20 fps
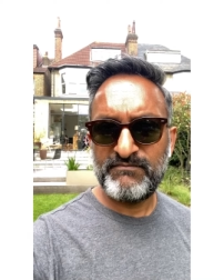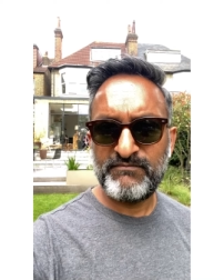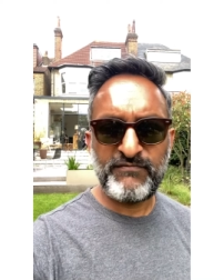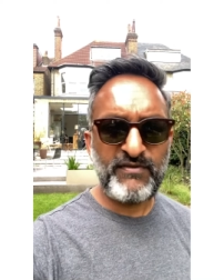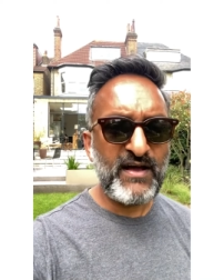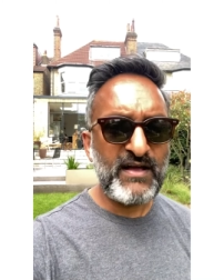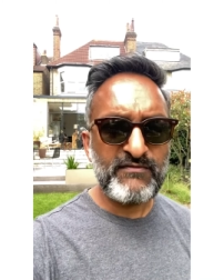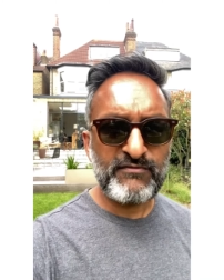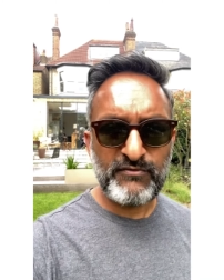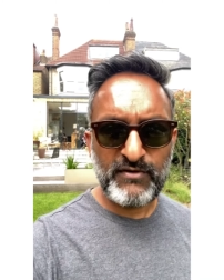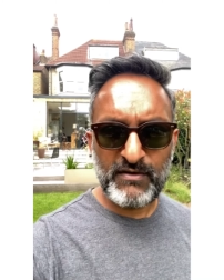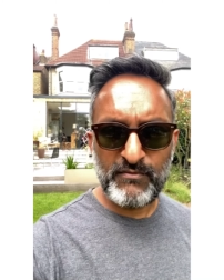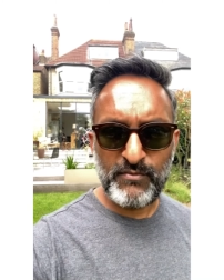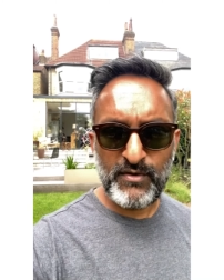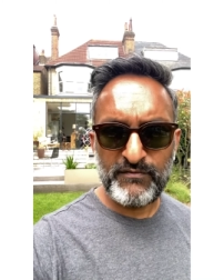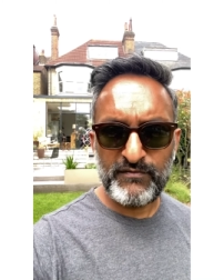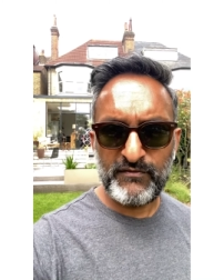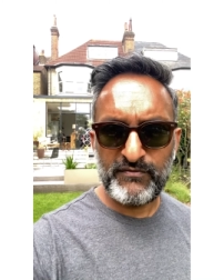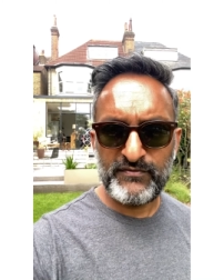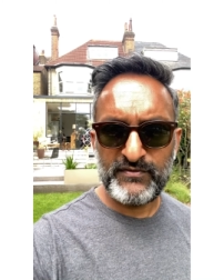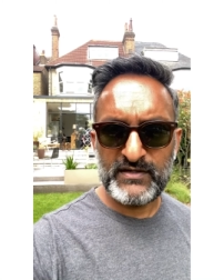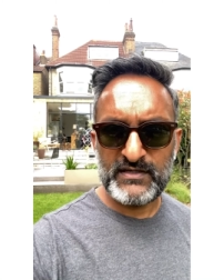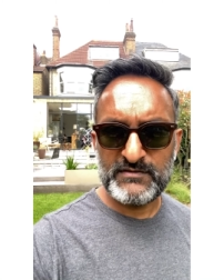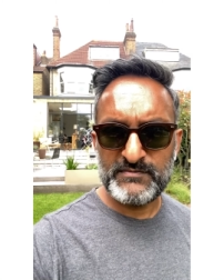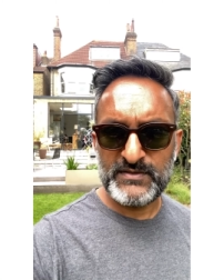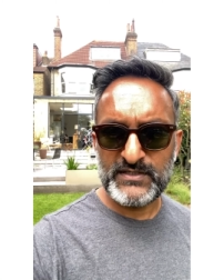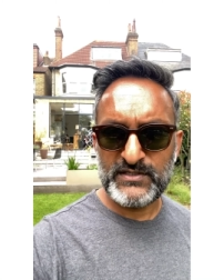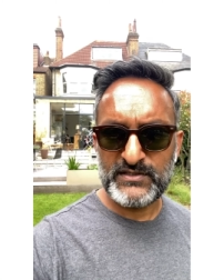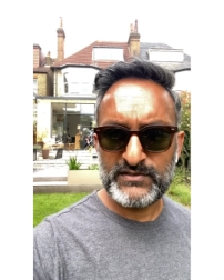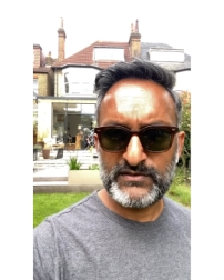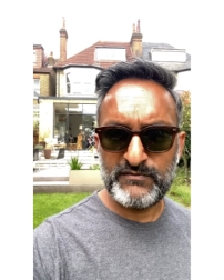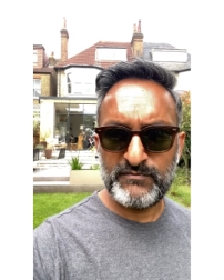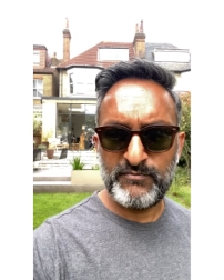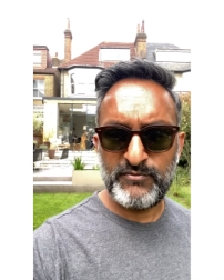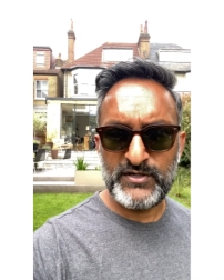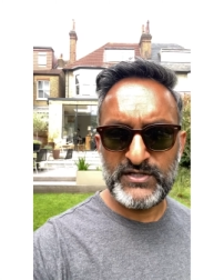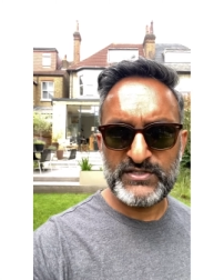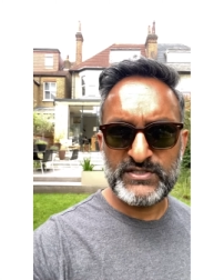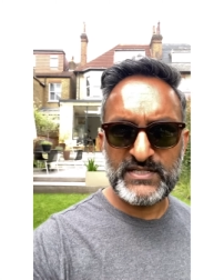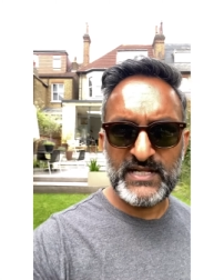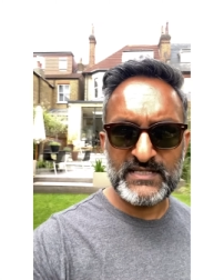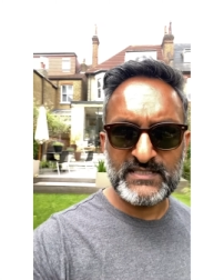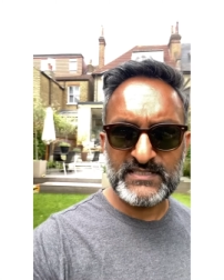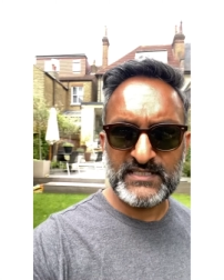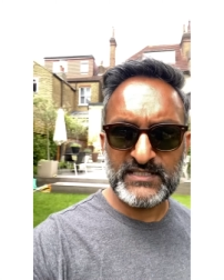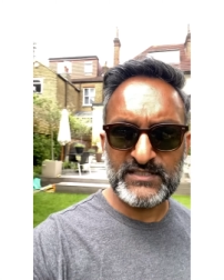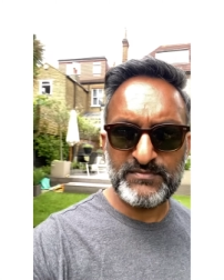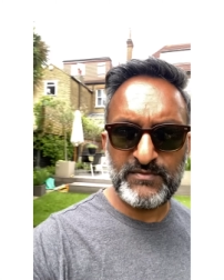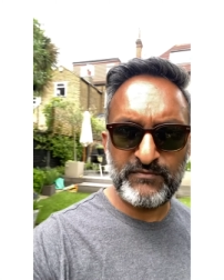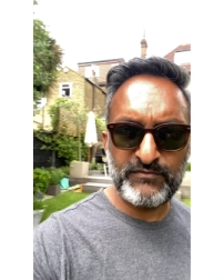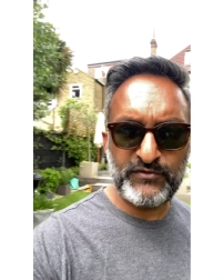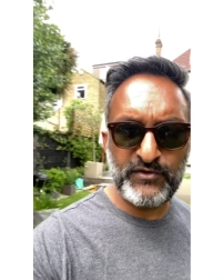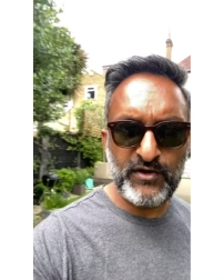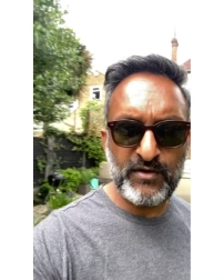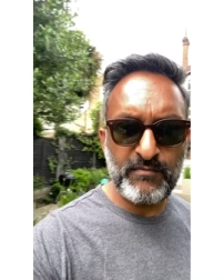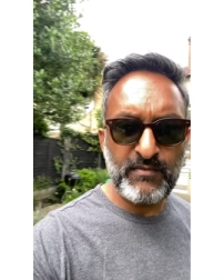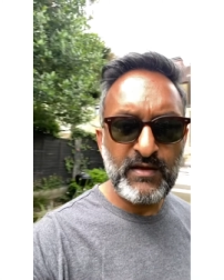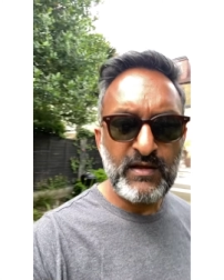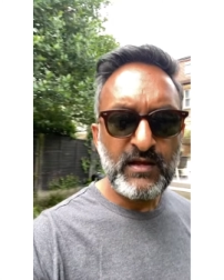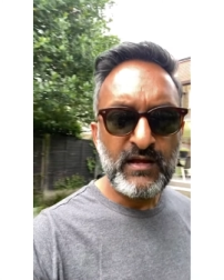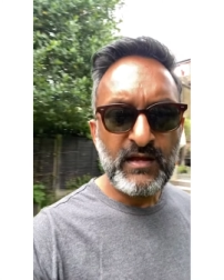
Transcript: five grand worth of fees because you've breached that six month term.